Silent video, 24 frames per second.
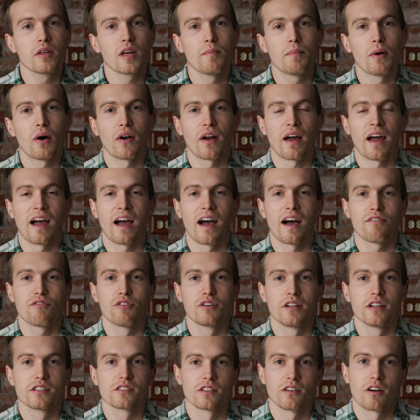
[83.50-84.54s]
about half
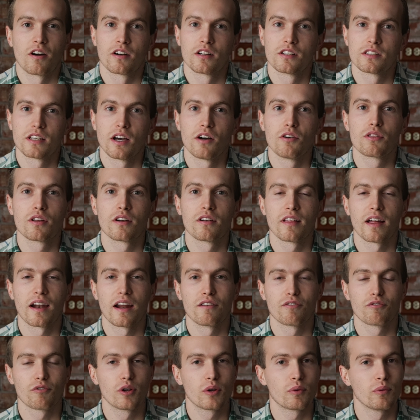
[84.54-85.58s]
a dozen artists out there that
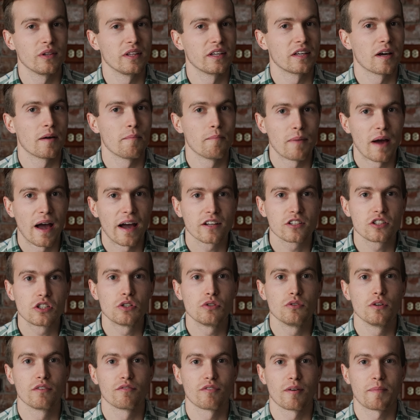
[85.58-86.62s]
I frequently come back
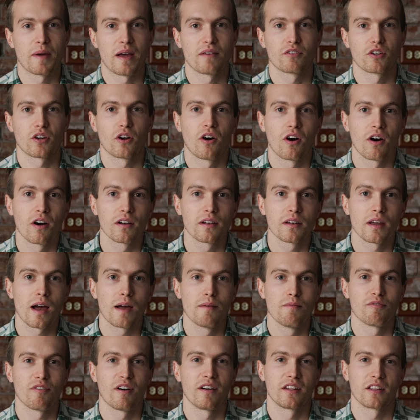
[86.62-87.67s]
to if I'm having a hard
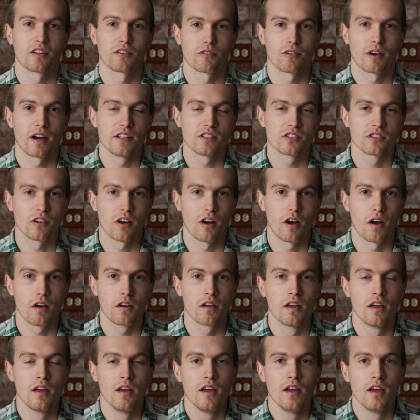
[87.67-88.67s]
time finding the right song,